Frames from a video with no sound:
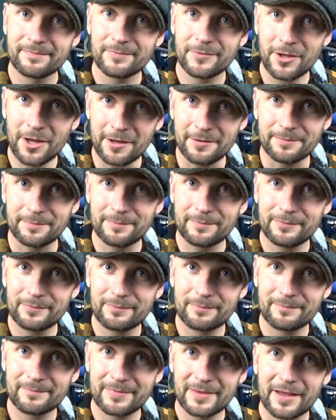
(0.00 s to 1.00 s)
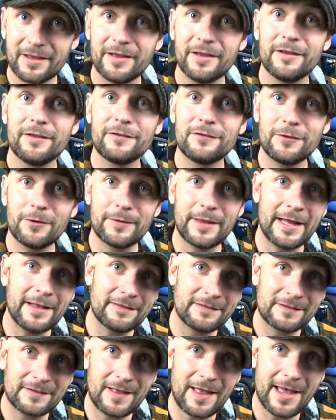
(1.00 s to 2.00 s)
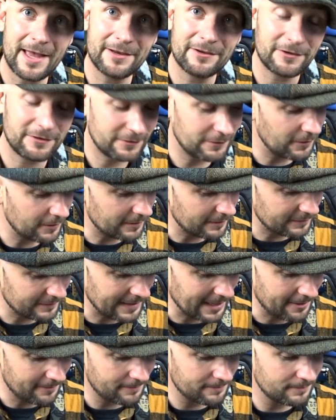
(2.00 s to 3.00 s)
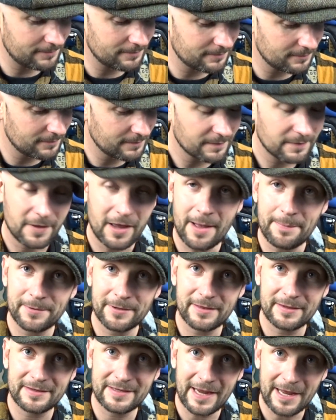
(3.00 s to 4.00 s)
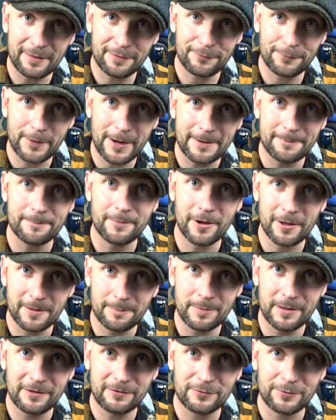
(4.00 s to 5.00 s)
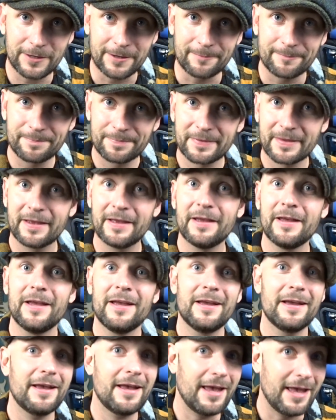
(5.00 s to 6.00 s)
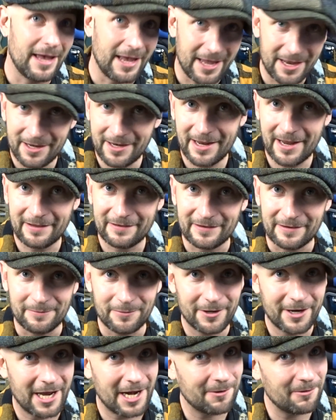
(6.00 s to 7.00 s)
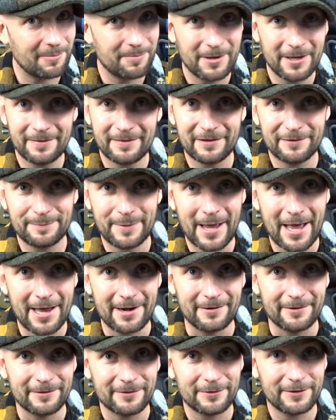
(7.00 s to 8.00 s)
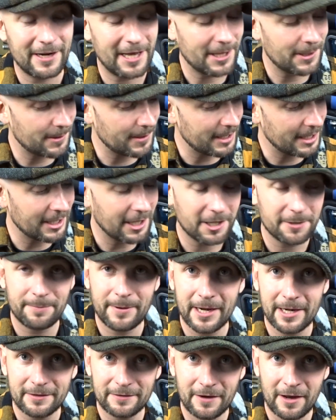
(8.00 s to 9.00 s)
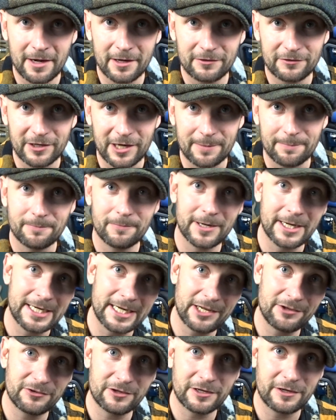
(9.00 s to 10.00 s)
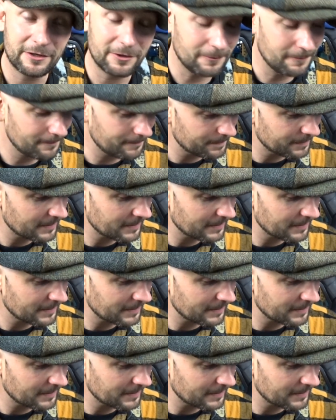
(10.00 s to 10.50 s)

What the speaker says: Good. So that slide just took us now up to the 10th fret on the B string. And you guessed it, we got to repeat this pattern. So now that we're in another pentatonic shape, what I need you to do